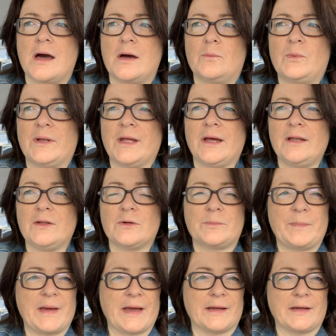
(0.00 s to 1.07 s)
When I
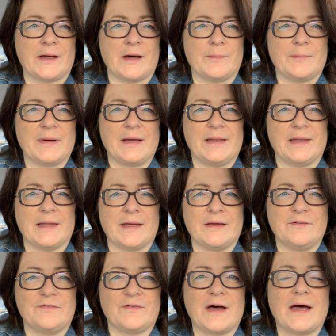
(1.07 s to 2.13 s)
look back on my life,